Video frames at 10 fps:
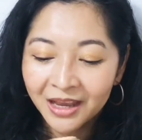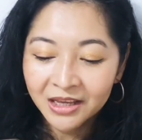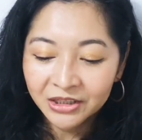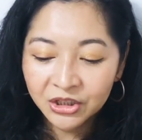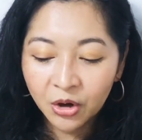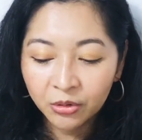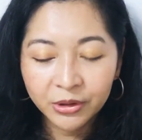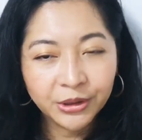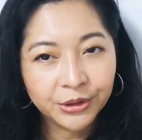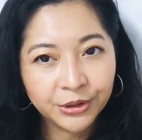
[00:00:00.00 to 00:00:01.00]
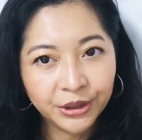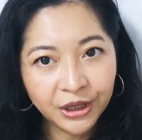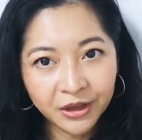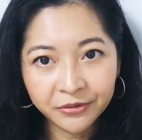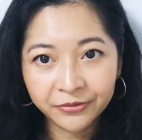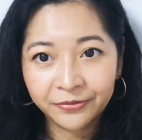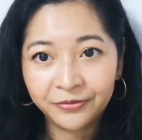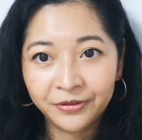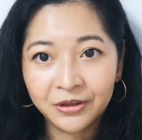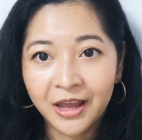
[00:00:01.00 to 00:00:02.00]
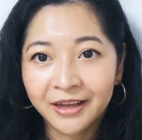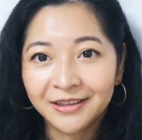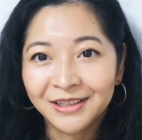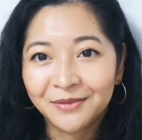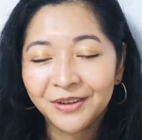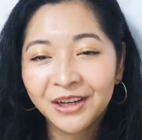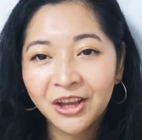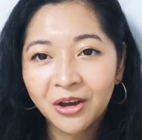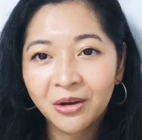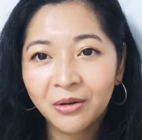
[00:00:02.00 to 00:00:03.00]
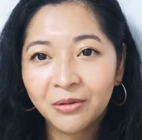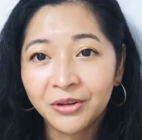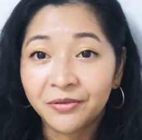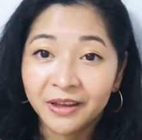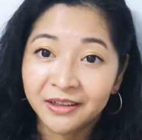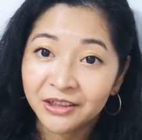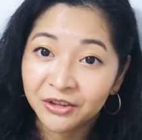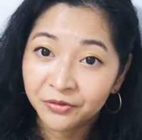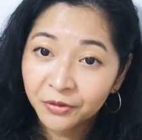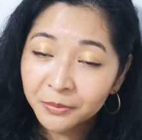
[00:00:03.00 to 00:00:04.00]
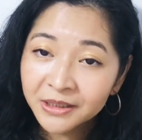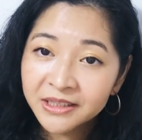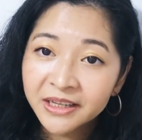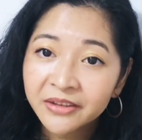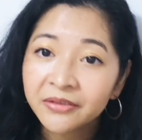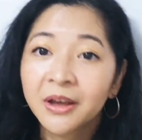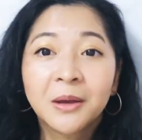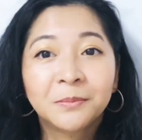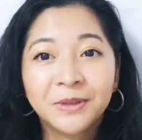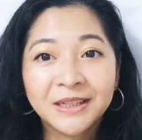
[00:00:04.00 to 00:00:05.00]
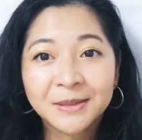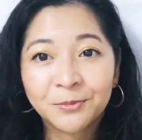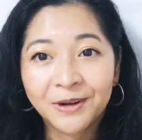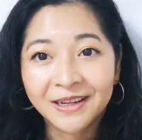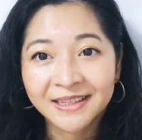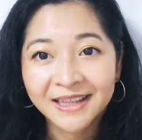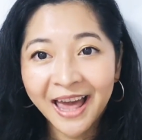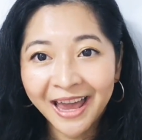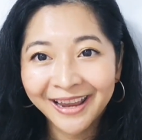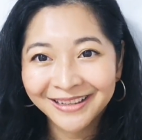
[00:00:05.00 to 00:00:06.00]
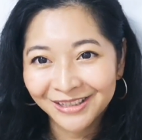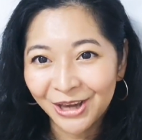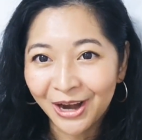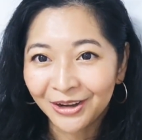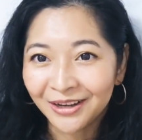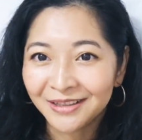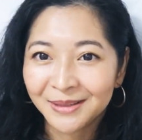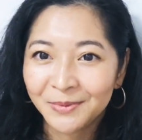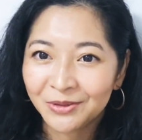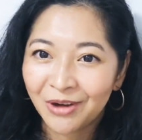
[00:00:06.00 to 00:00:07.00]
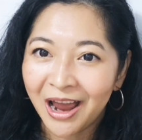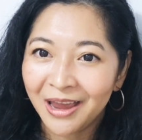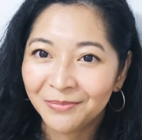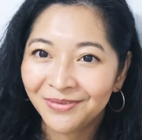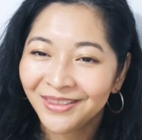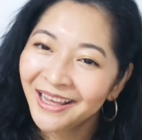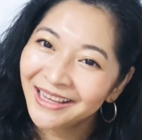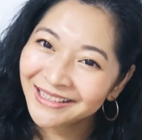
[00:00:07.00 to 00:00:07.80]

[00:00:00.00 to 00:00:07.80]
So if you like this video, you find it informative, please press like, share, and subscribe. Thanks.